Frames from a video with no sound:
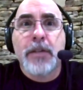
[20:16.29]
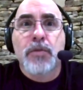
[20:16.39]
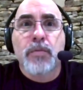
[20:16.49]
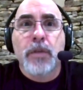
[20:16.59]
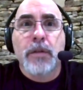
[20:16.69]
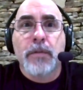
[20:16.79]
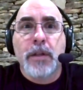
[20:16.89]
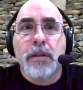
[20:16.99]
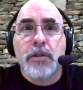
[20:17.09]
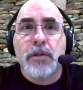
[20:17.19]
It's really
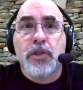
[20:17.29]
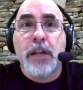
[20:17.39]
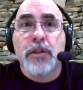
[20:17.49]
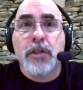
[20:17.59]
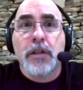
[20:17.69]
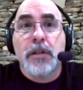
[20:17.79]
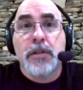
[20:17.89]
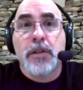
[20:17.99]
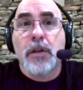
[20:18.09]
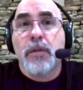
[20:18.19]
really it's challenging, and
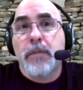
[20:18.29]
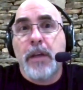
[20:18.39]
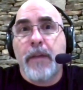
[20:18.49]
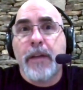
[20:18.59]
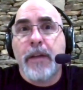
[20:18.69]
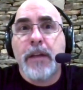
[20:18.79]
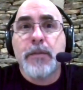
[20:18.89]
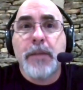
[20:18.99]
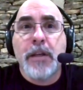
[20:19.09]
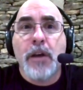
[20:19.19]
so yeah, that
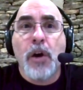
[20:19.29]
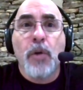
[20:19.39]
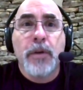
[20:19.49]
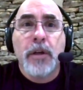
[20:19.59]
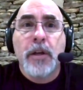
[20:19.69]
gives me hope.